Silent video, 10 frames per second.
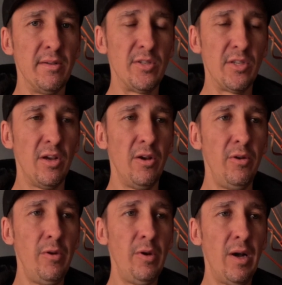
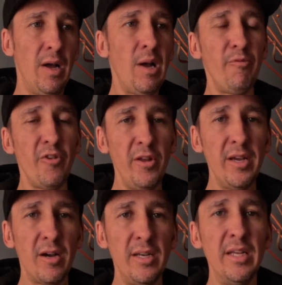So I'm
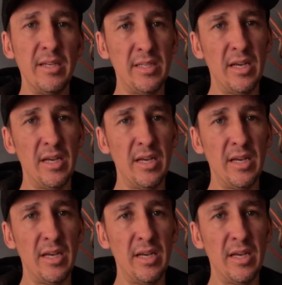throwing ideas